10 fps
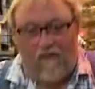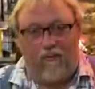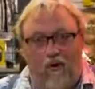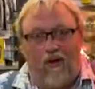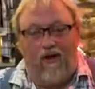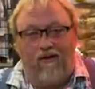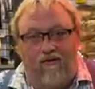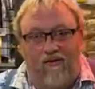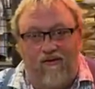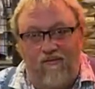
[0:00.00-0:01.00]
upgrade.
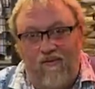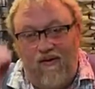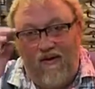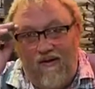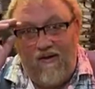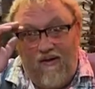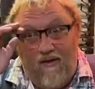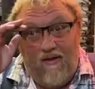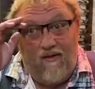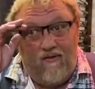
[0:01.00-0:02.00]

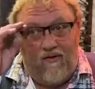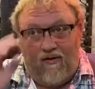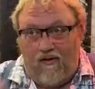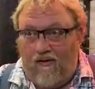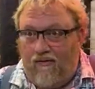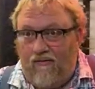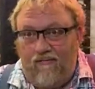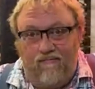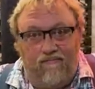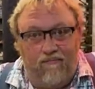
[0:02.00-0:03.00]

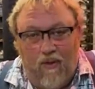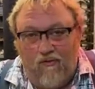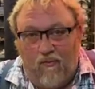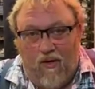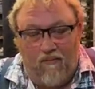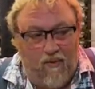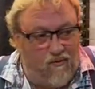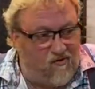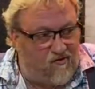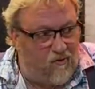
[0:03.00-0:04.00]
My
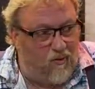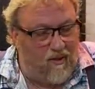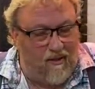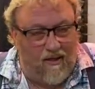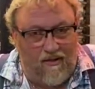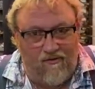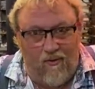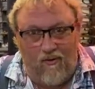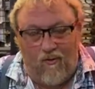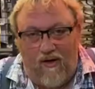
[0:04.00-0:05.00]
music school online is
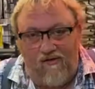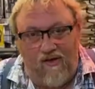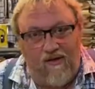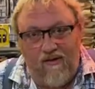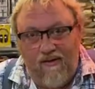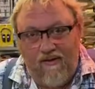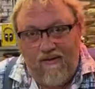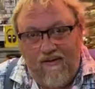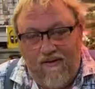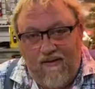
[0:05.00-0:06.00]
going crazy.
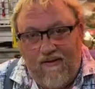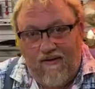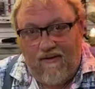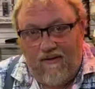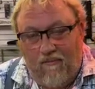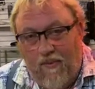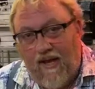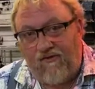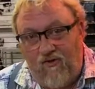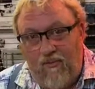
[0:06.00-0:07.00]

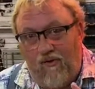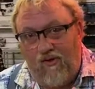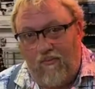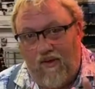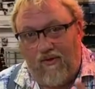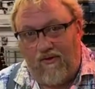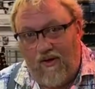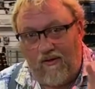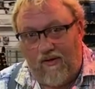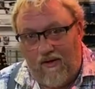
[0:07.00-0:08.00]

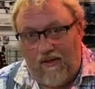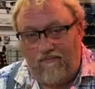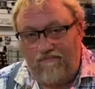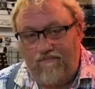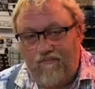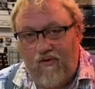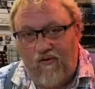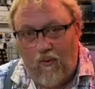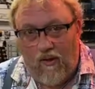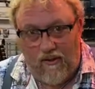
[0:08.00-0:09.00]
MasterMusicMethod.com. If you
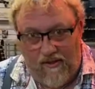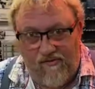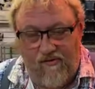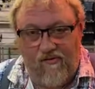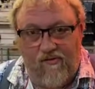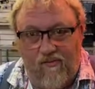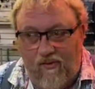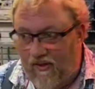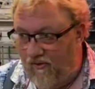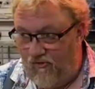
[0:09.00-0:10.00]
want lessons
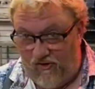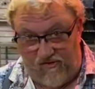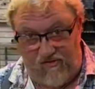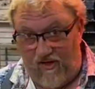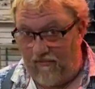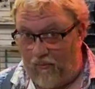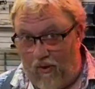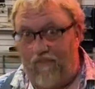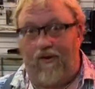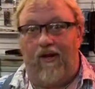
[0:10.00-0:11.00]
that are just like
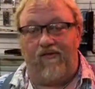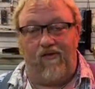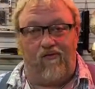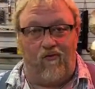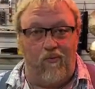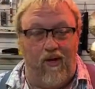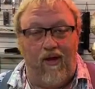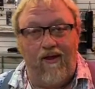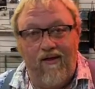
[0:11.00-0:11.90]
private lessons from me,